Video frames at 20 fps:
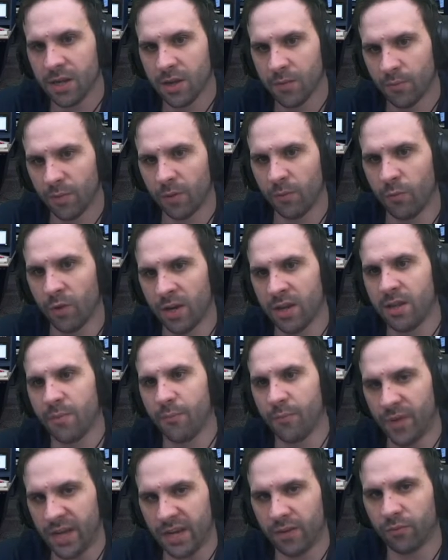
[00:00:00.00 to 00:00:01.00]
But one of the
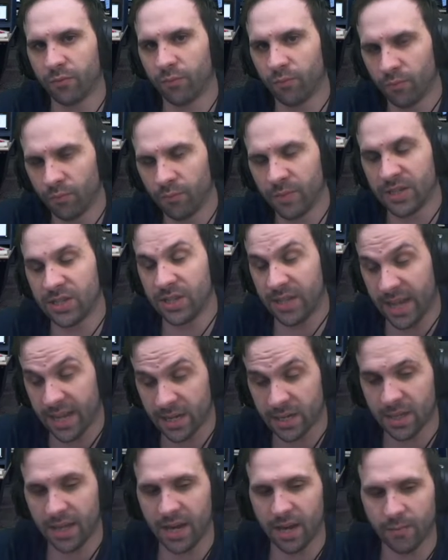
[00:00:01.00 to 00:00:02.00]
big
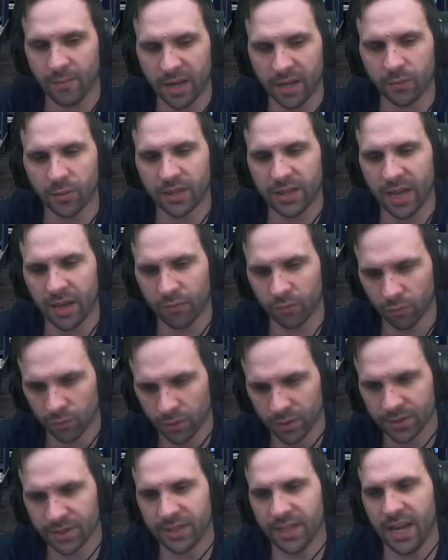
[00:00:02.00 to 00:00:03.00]
mistakes that I made with that
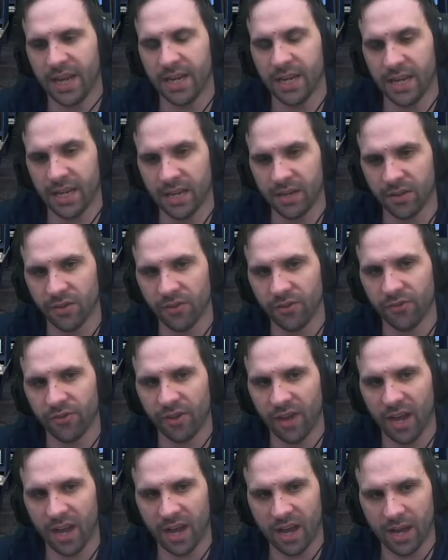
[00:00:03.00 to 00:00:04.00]
rule set is
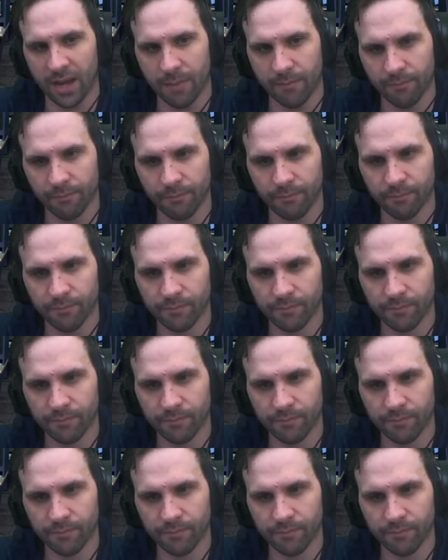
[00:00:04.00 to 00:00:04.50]
um,